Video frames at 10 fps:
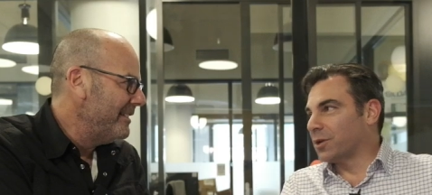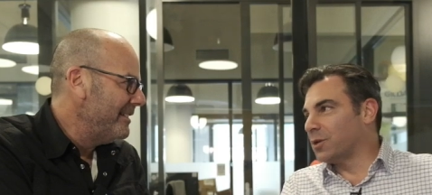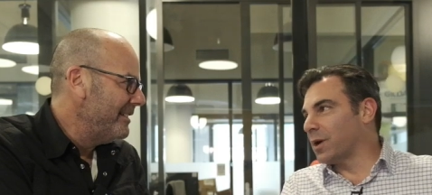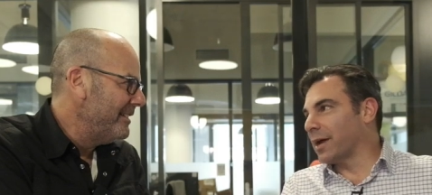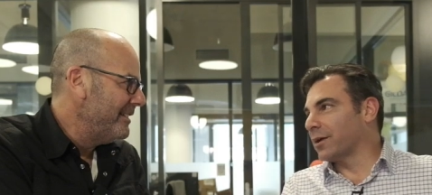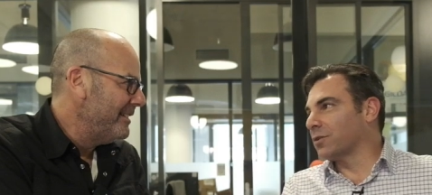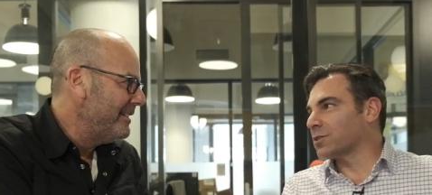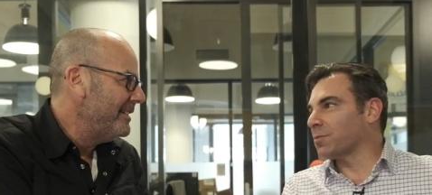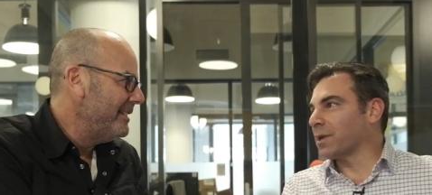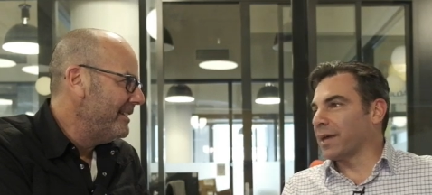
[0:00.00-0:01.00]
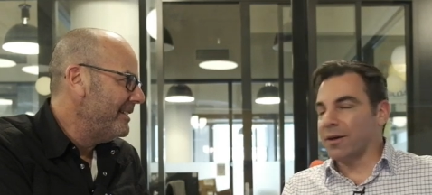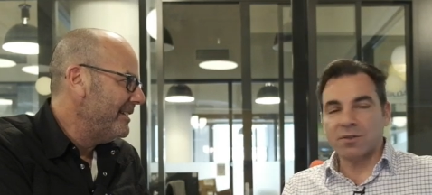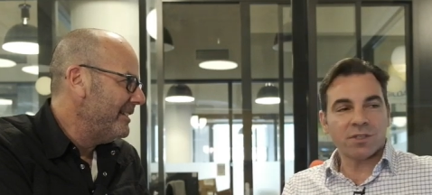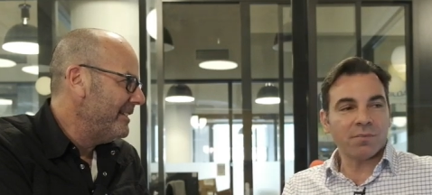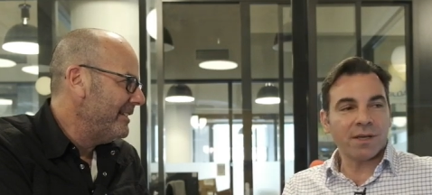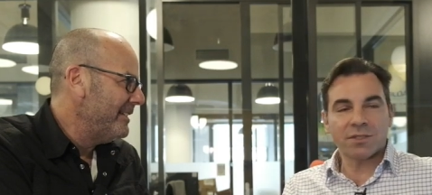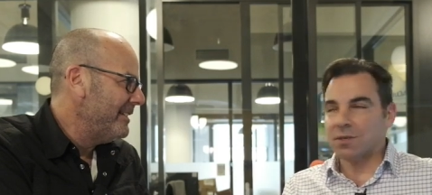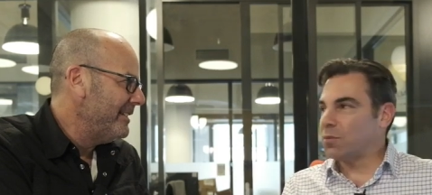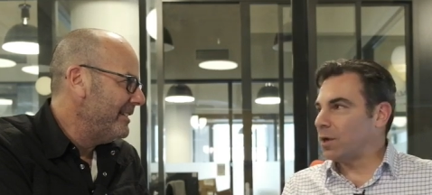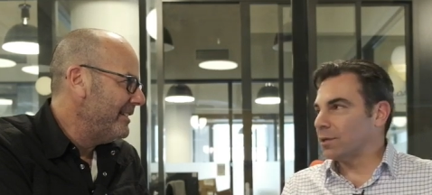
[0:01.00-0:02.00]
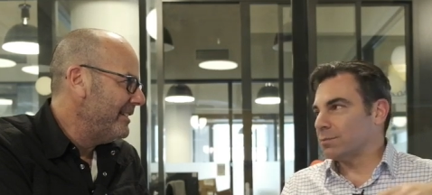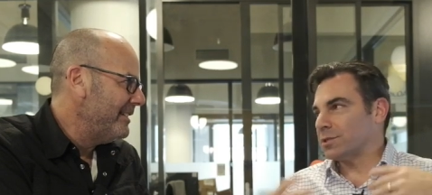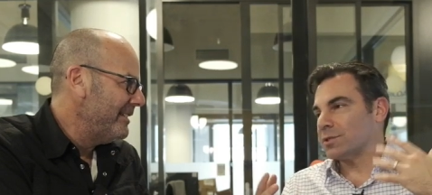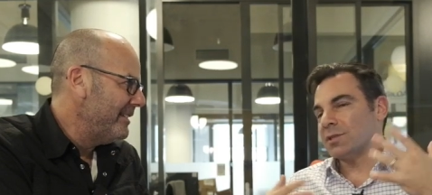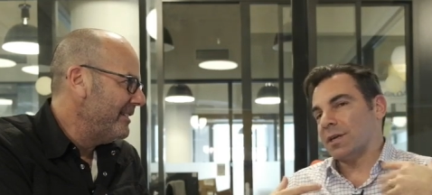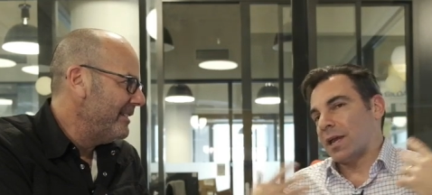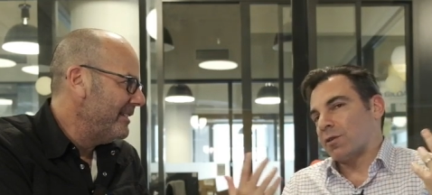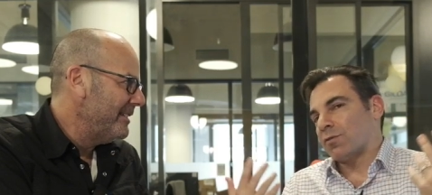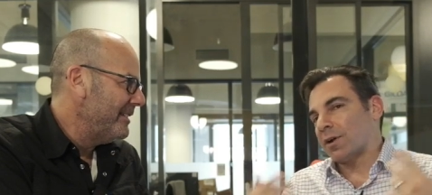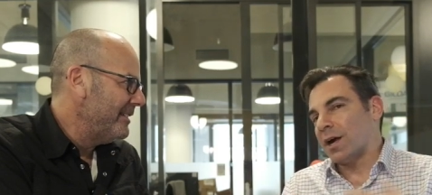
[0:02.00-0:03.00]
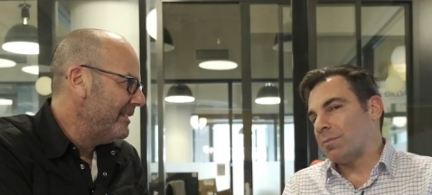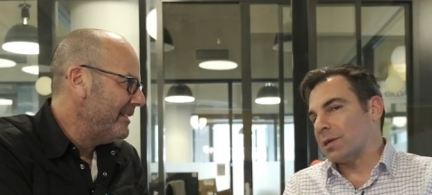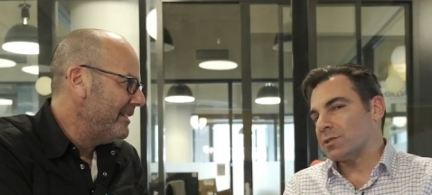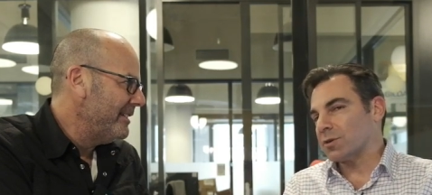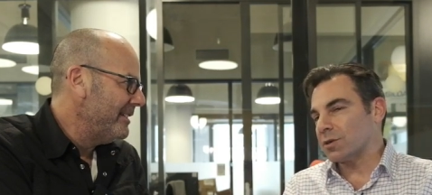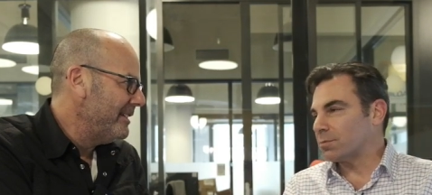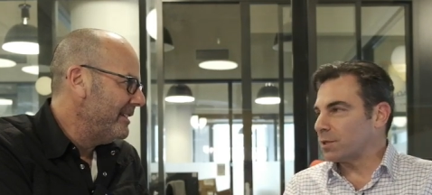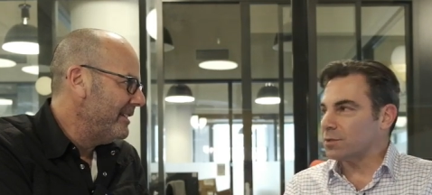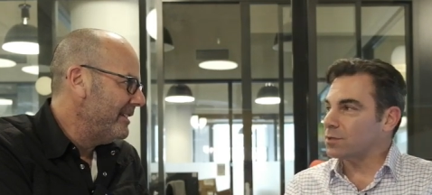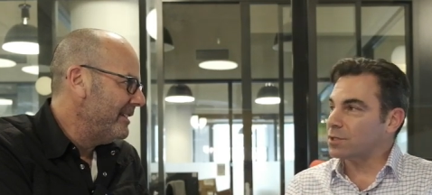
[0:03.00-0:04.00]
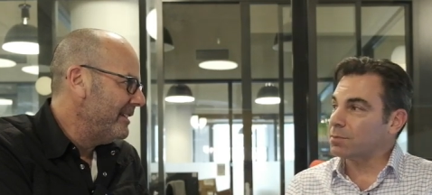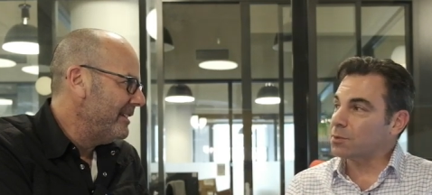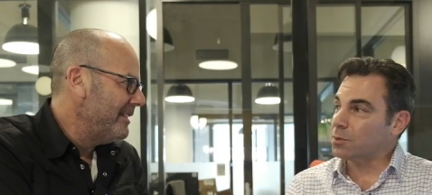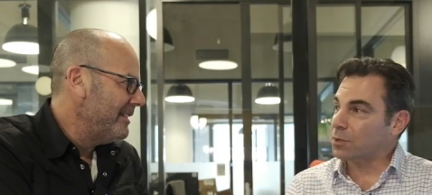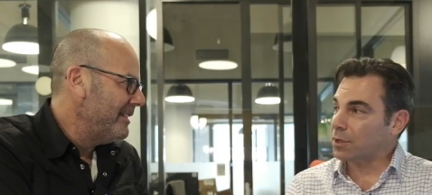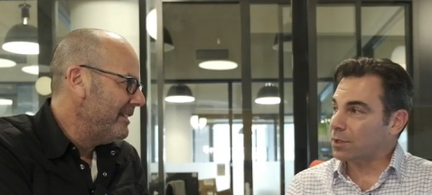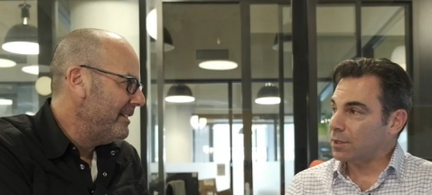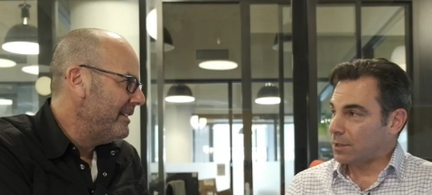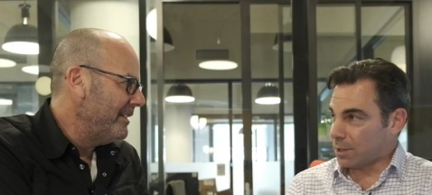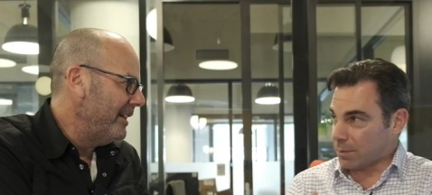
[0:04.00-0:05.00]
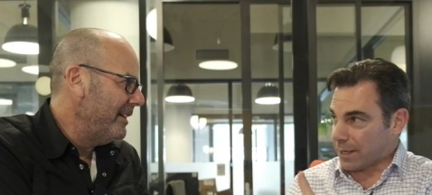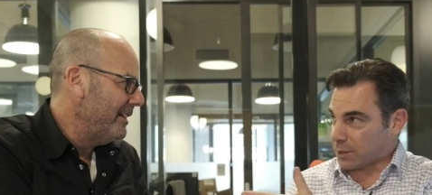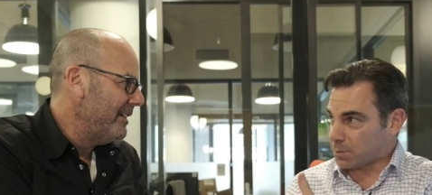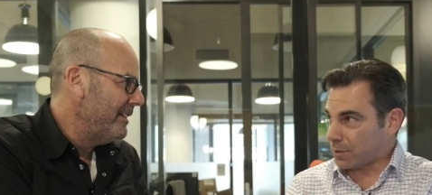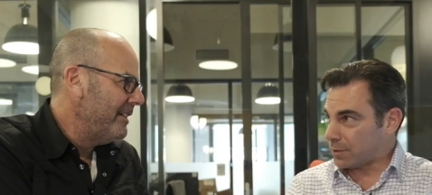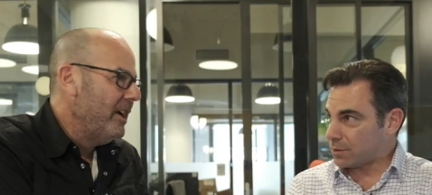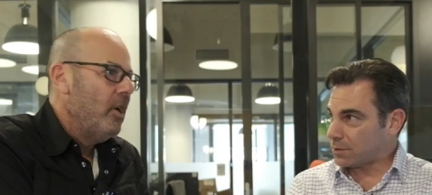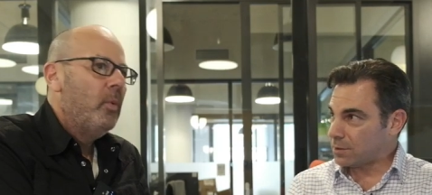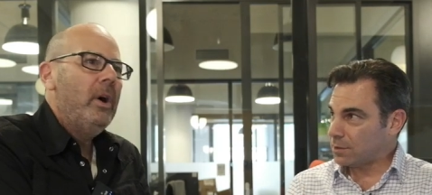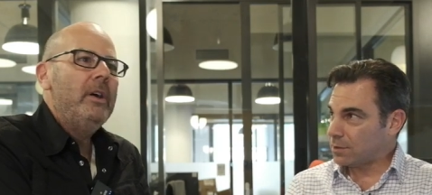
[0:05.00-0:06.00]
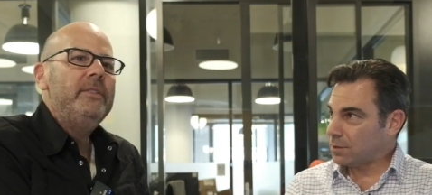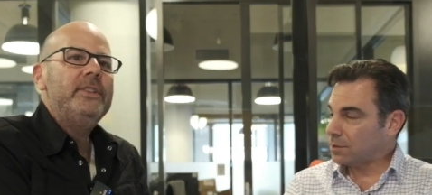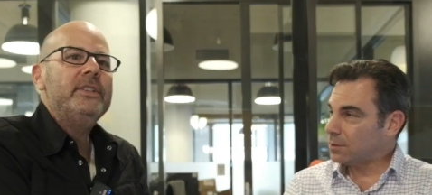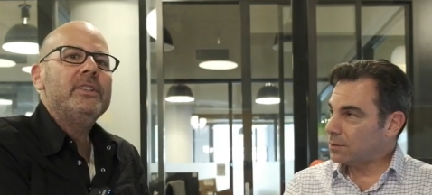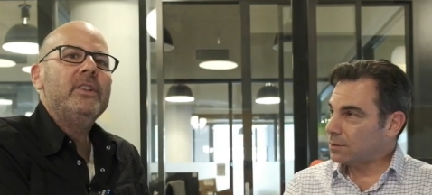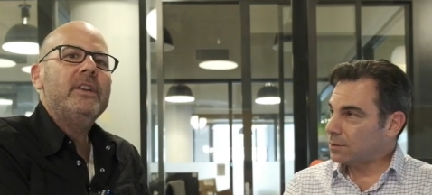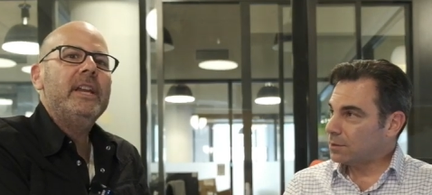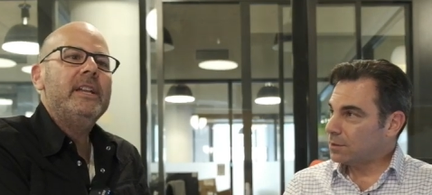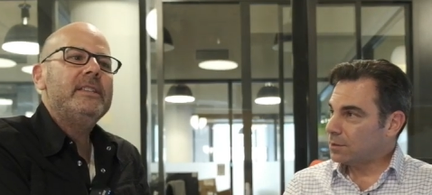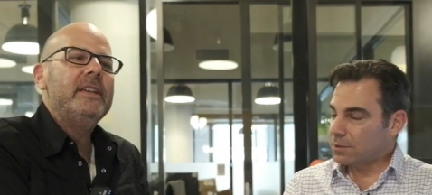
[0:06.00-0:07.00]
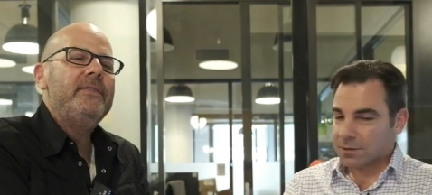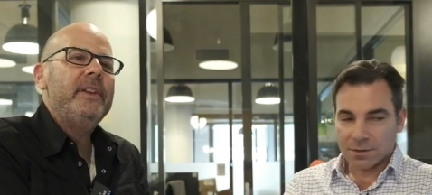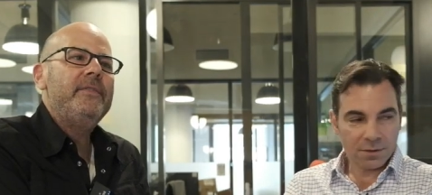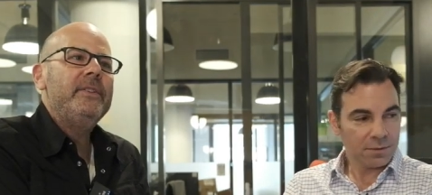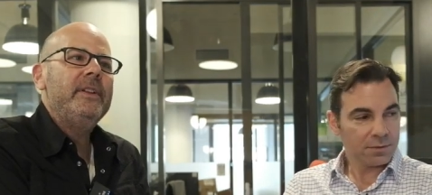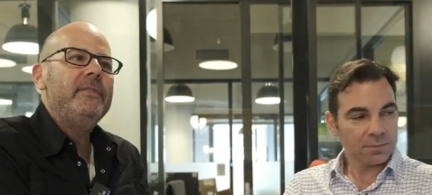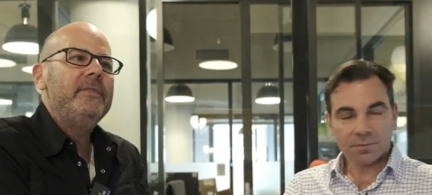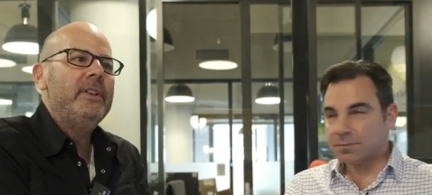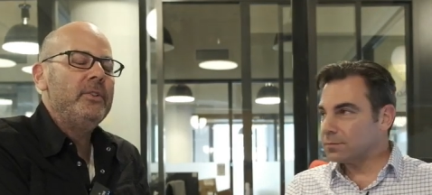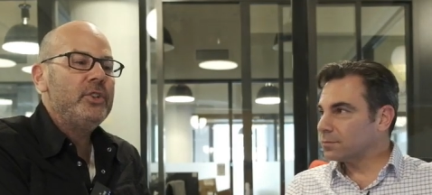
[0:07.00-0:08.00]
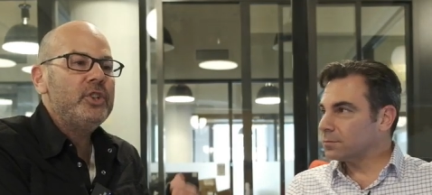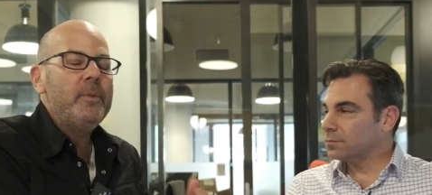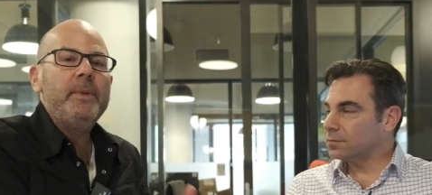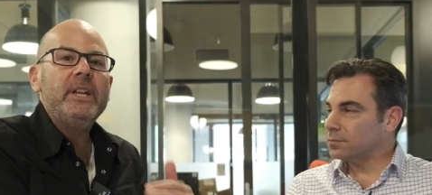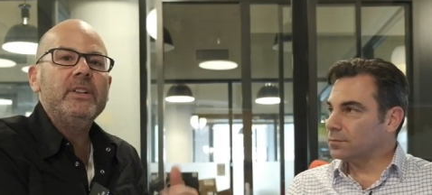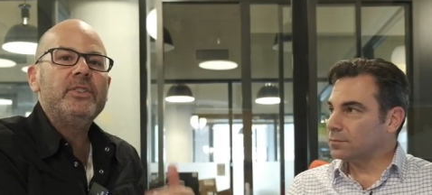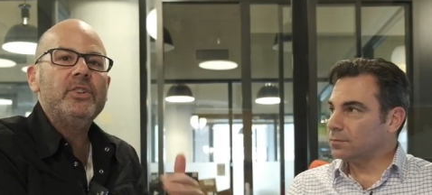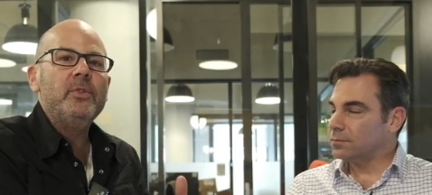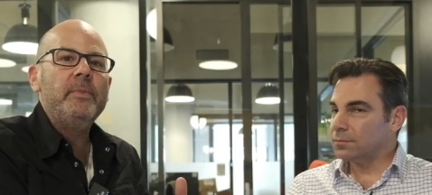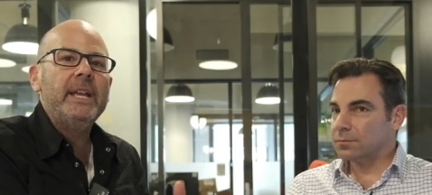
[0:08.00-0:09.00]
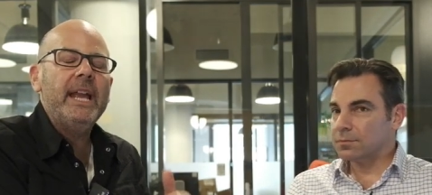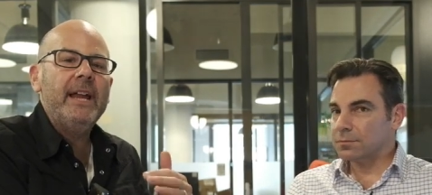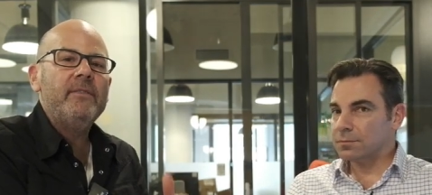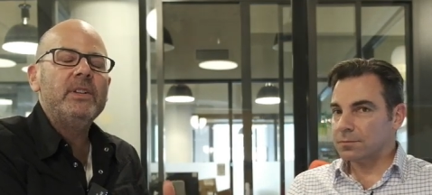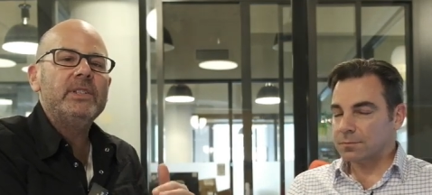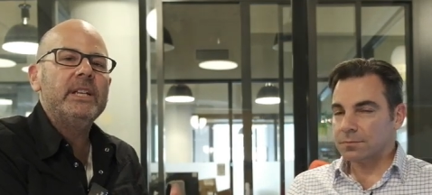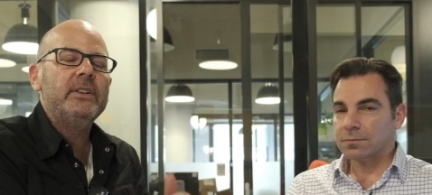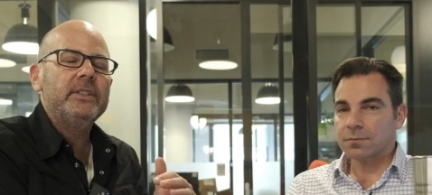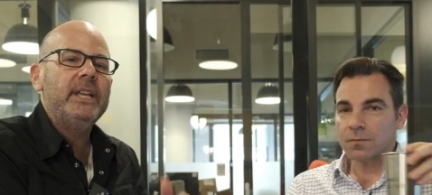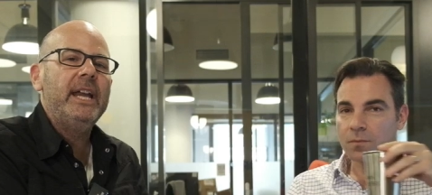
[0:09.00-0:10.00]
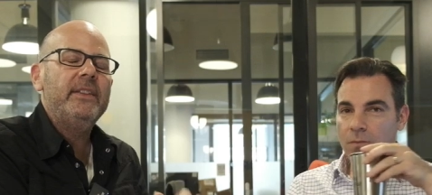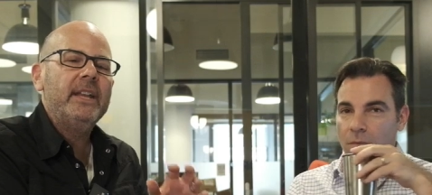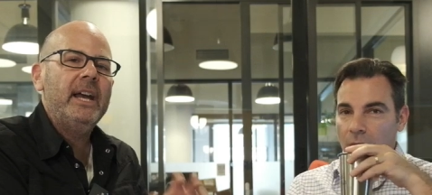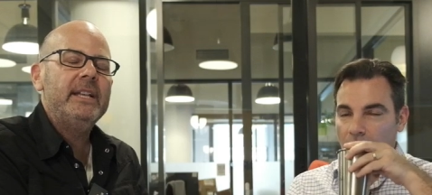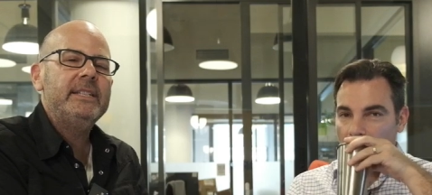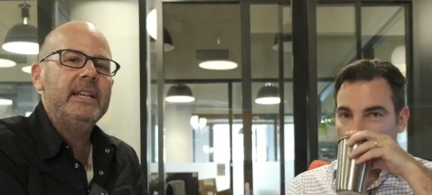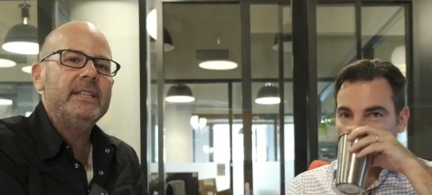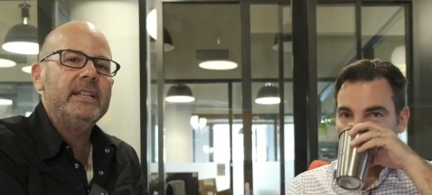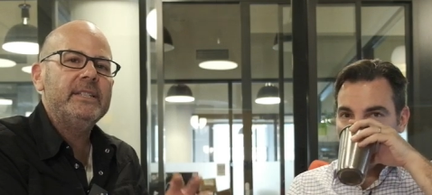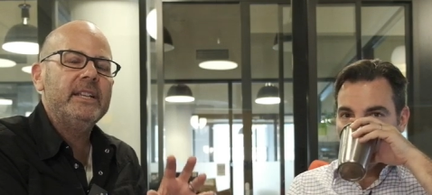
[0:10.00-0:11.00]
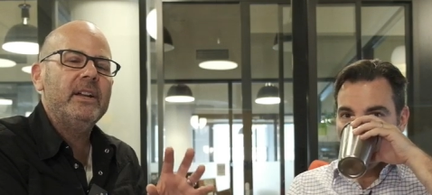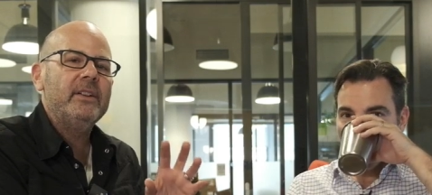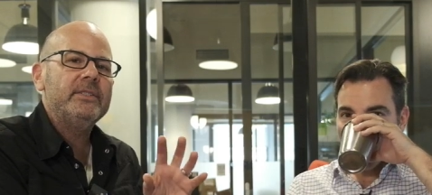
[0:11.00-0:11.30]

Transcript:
Speaker 1: A new angle, something else that makes them want. But just saying, hey, you forgot my startup doesn't seem to work in my experience.
Speaker 2: Well, if you just look at if, if, if, you know, you should be consuming every single day the content that's in our